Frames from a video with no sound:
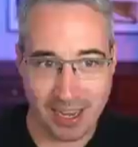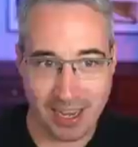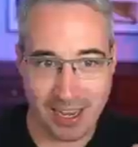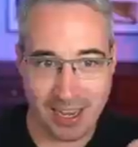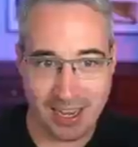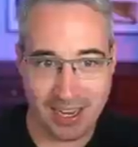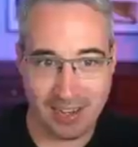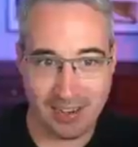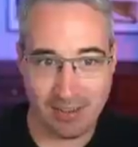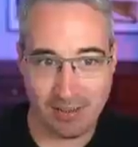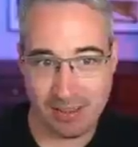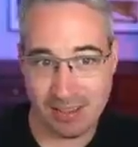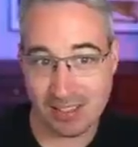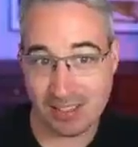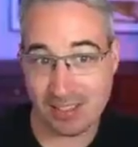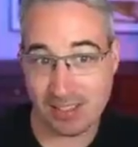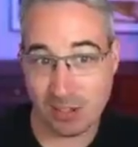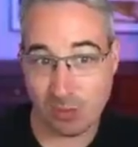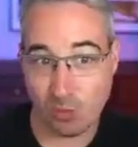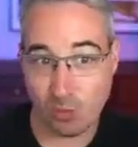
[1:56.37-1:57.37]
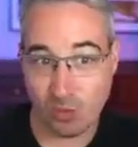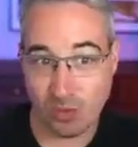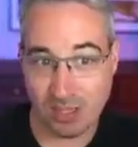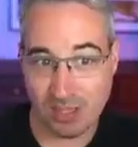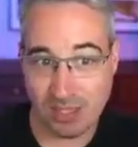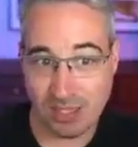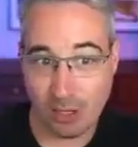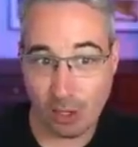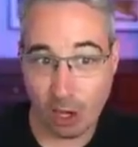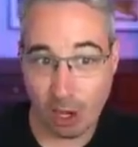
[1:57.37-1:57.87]
and this is a
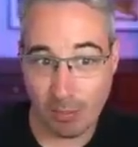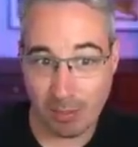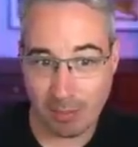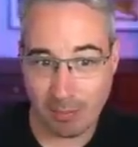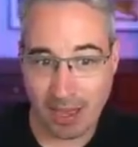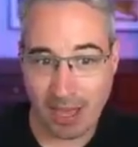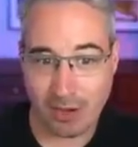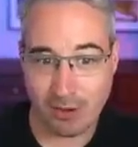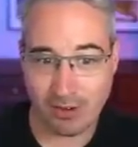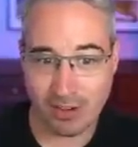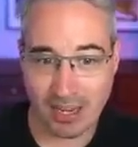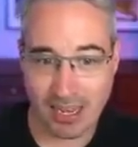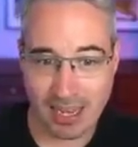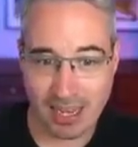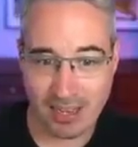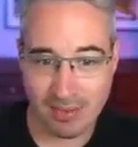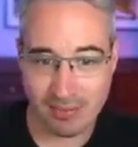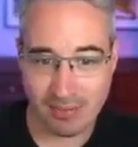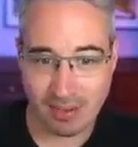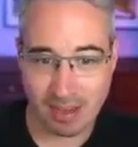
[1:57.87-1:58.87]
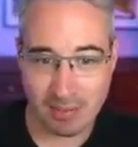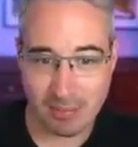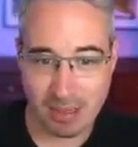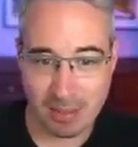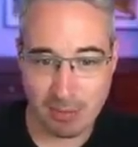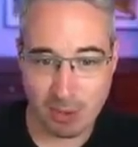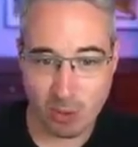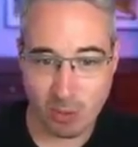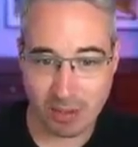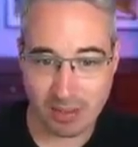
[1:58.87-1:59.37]
really common pattern to have, and
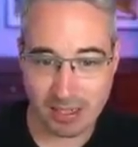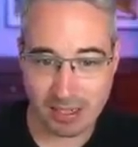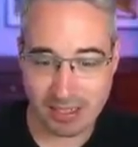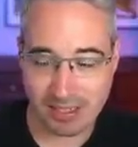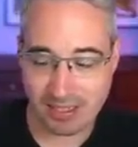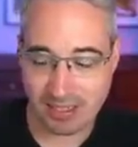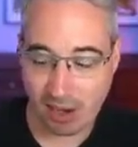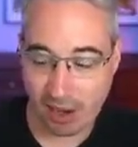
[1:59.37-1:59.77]
maybe you want that